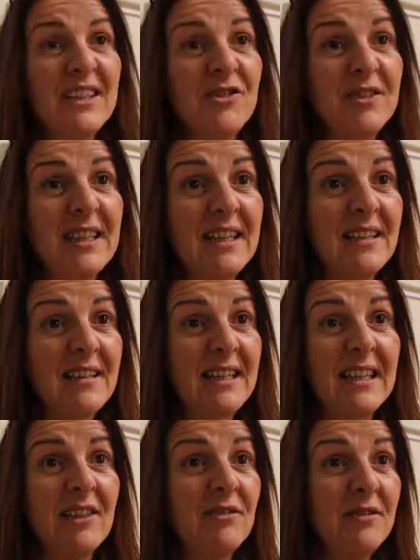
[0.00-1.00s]
Can you thank the
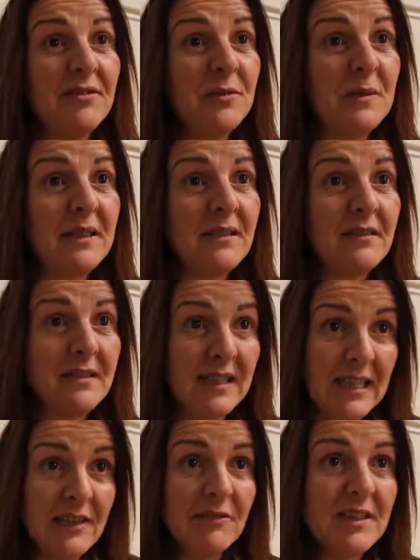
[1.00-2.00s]
gallery for me?
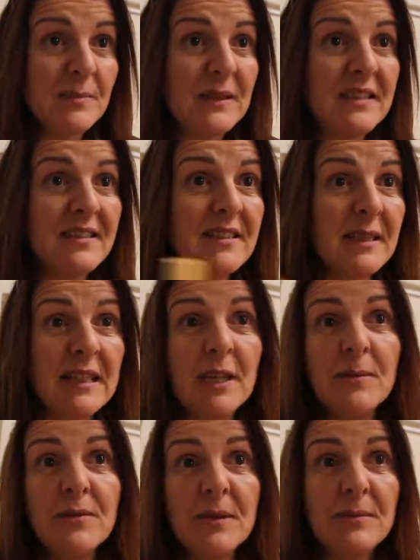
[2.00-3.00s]
The gallery space, the
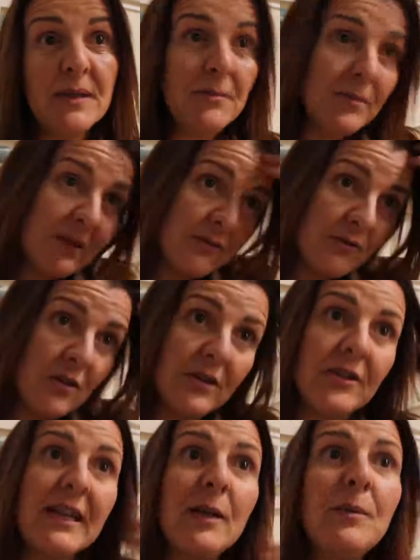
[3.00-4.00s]
library people for all their